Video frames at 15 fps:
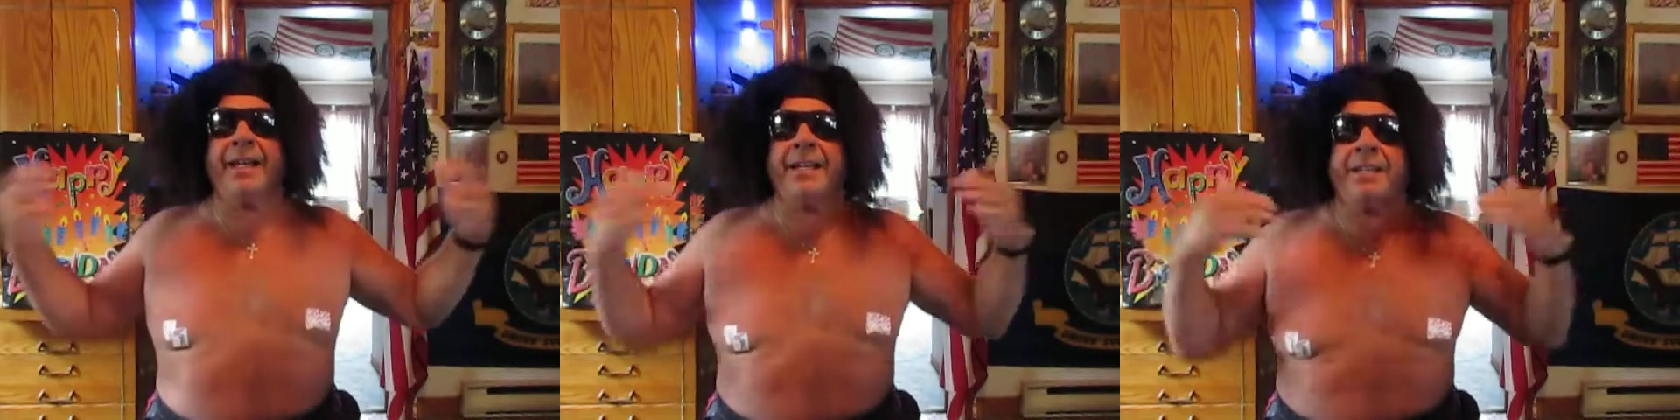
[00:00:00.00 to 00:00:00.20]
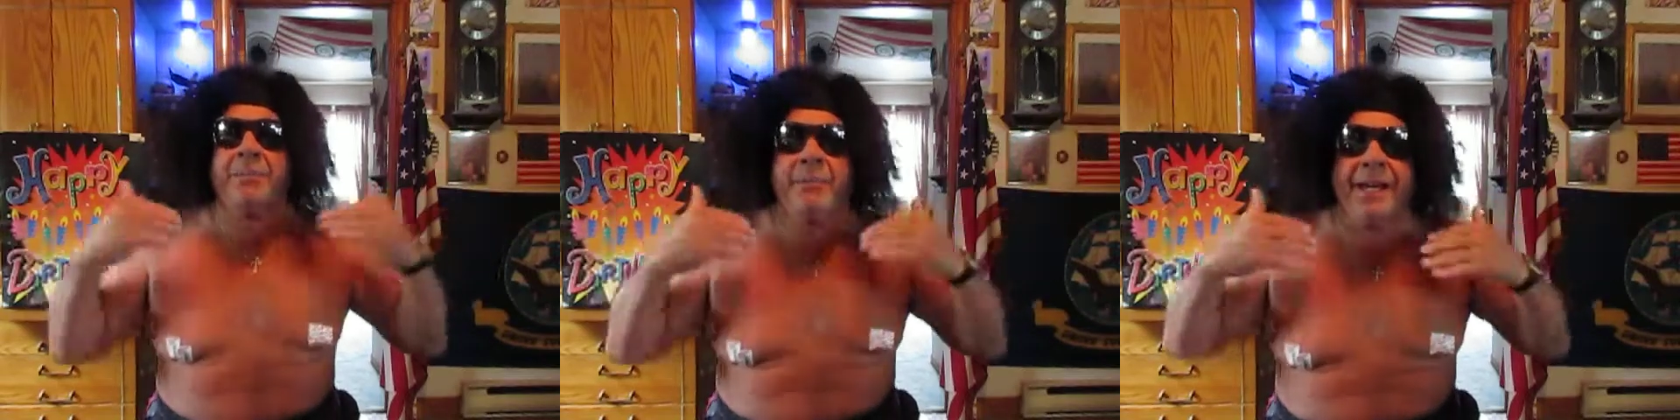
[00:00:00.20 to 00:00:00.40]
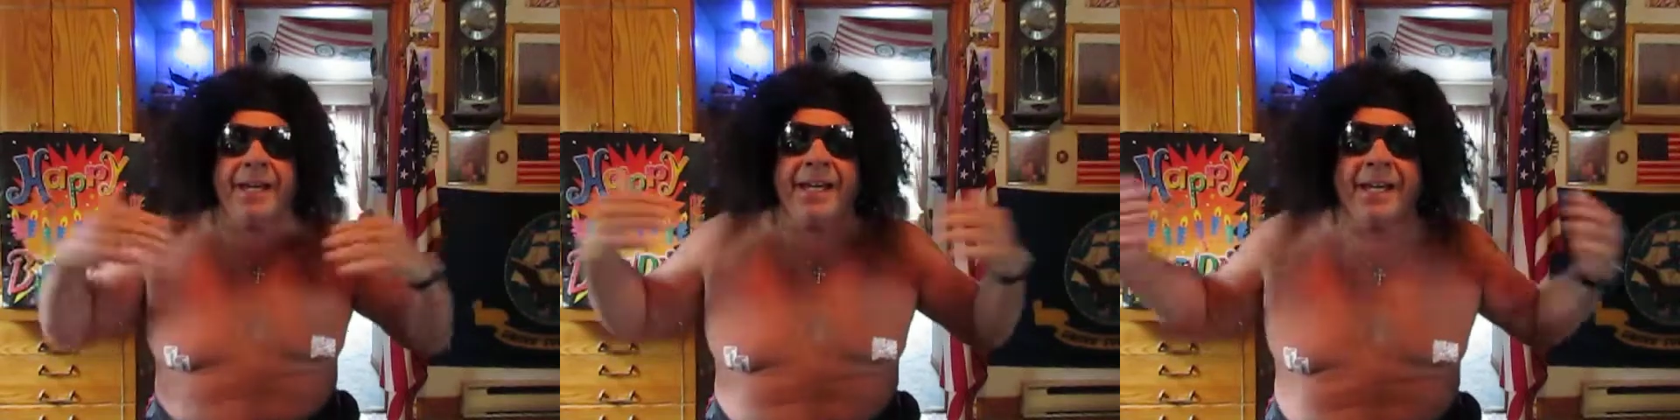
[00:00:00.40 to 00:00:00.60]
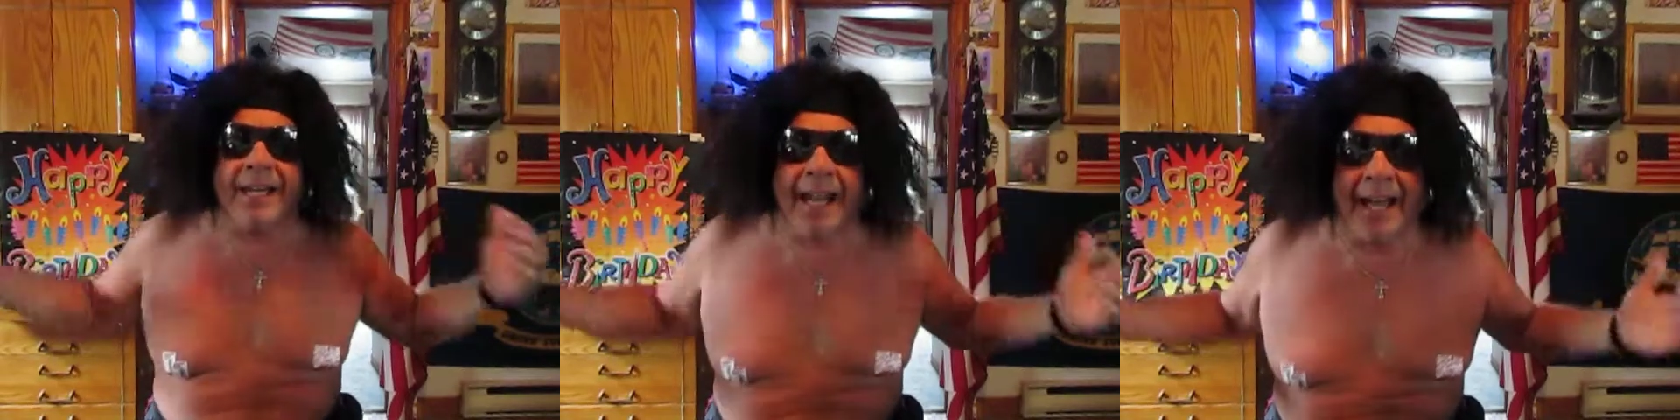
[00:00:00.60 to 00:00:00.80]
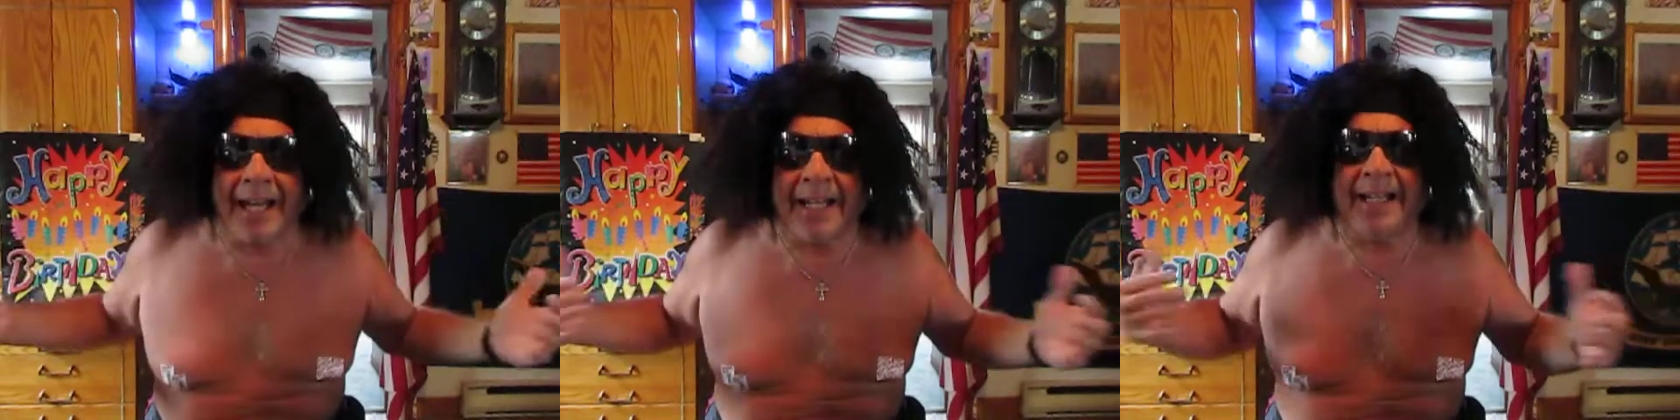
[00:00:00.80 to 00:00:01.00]
it's me
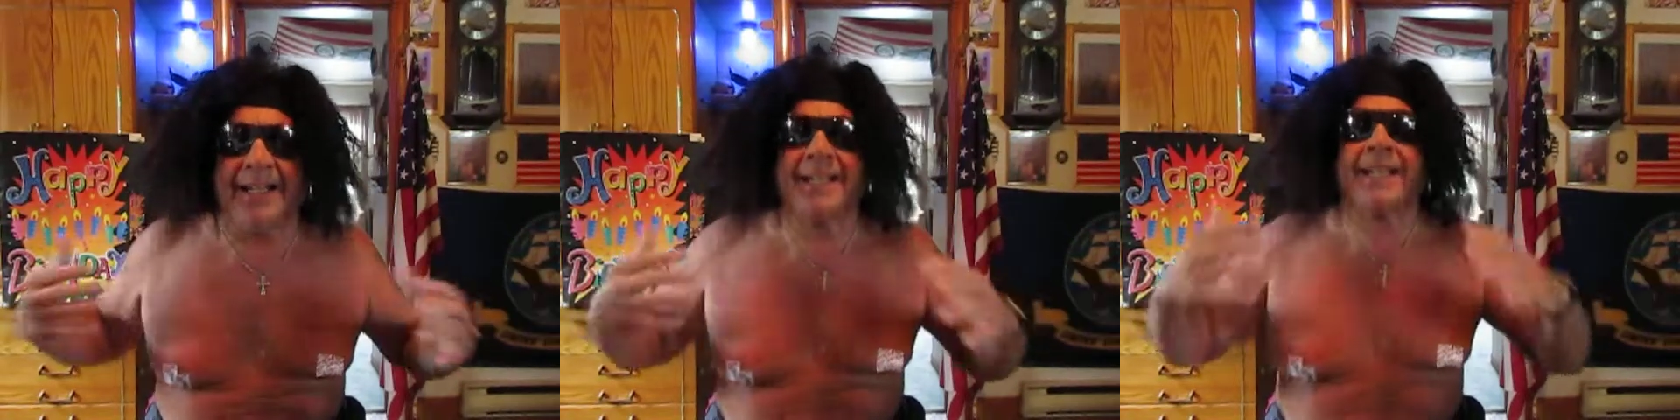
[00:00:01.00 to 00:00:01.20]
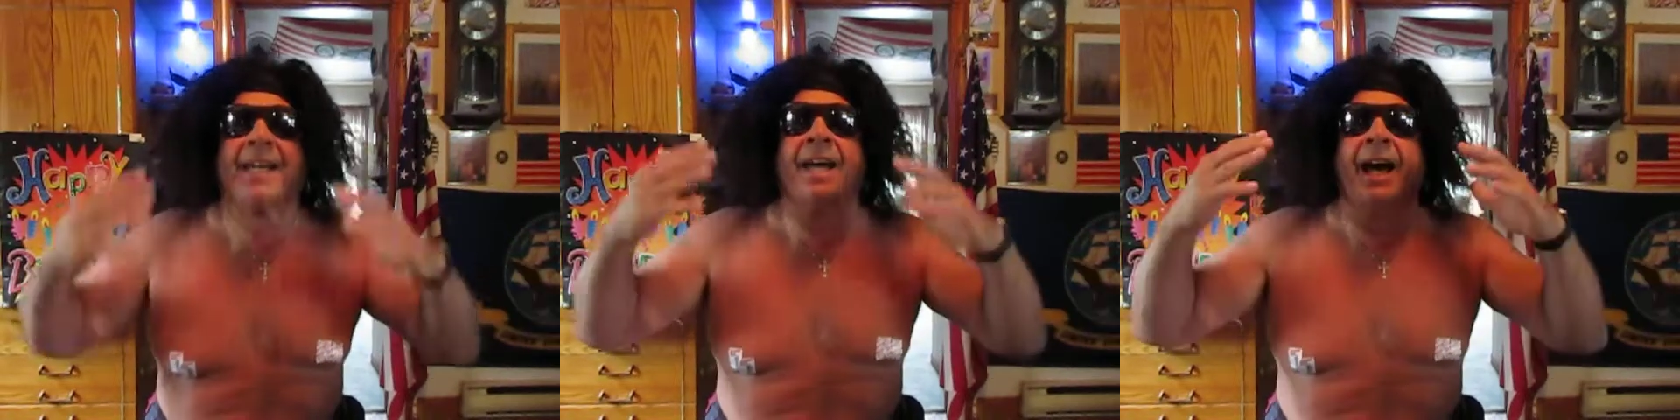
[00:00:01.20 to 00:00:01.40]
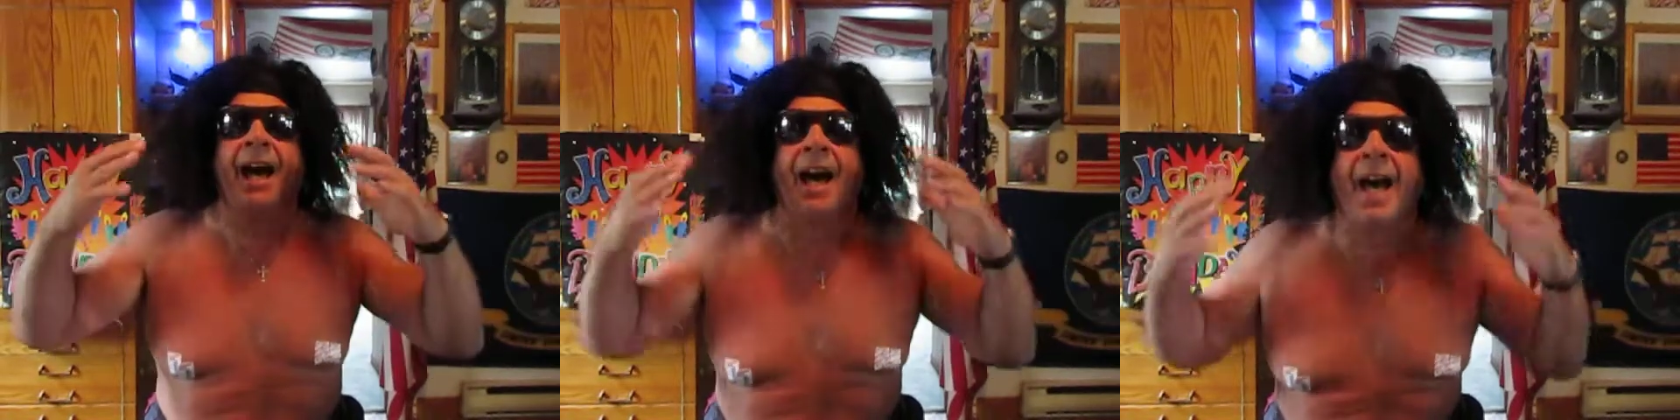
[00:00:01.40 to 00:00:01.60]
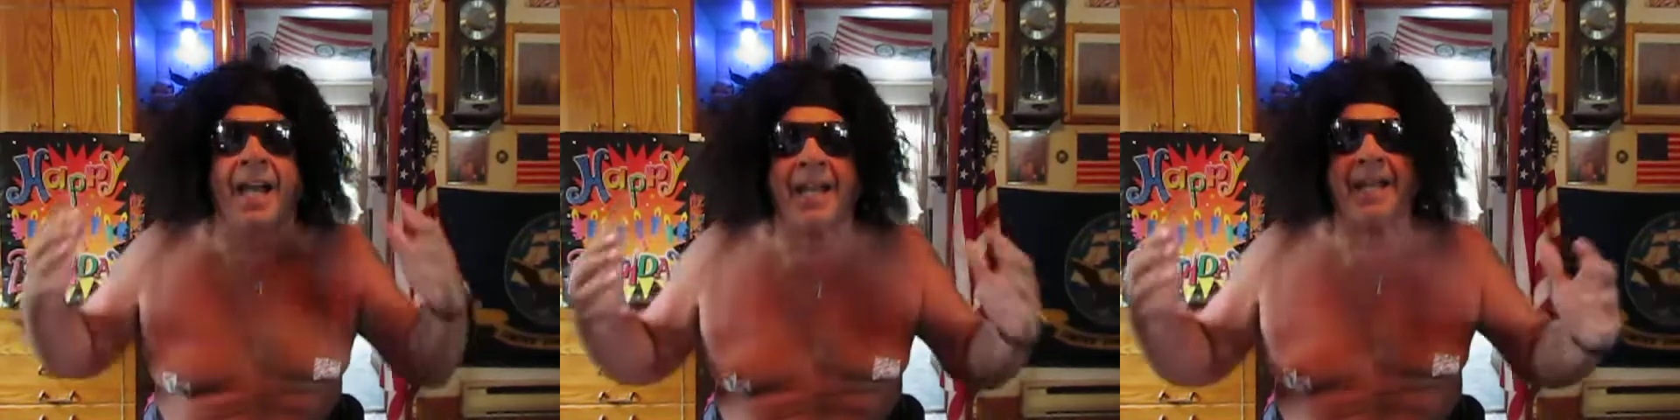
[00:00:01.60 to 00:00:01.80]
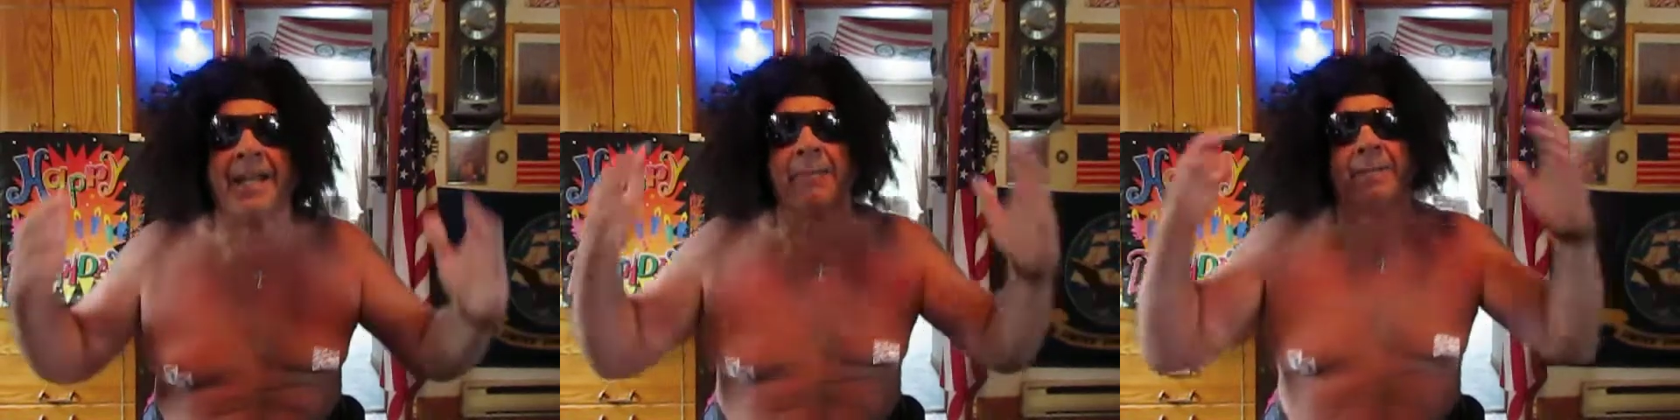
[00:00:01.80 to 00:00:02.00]
again, it's
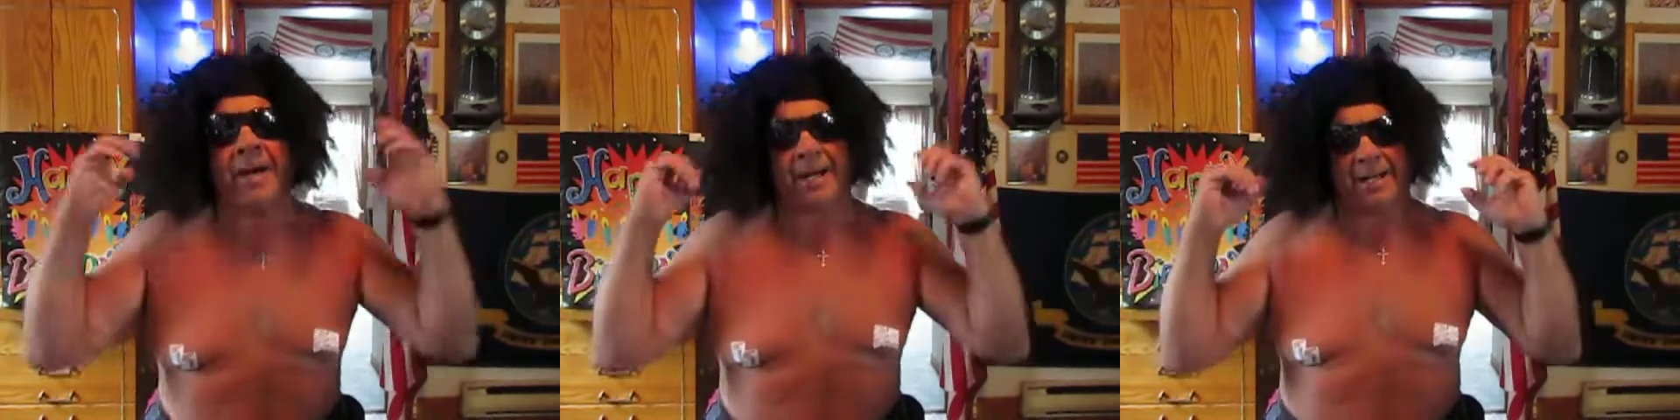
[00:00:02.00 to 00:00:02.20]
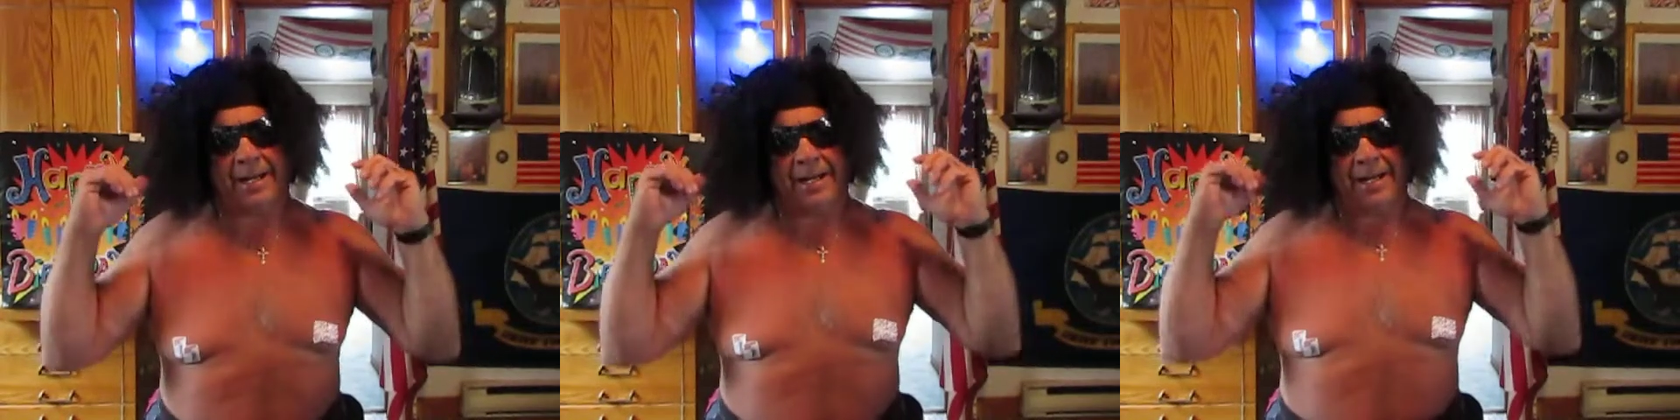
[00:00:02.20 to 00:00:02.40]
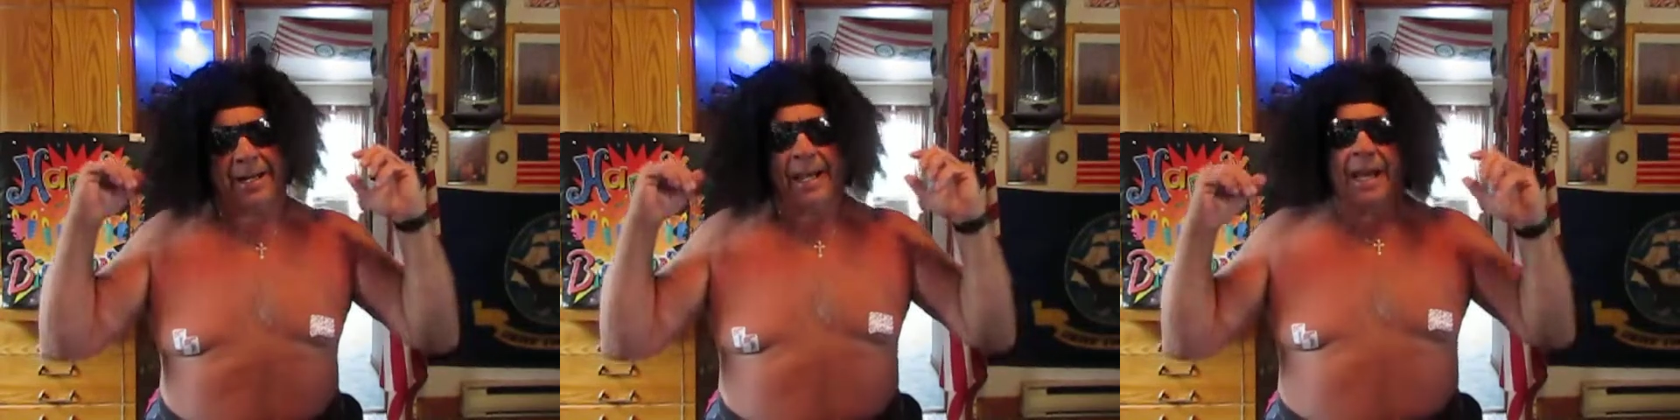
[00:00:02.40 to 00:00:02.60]
Cotney Man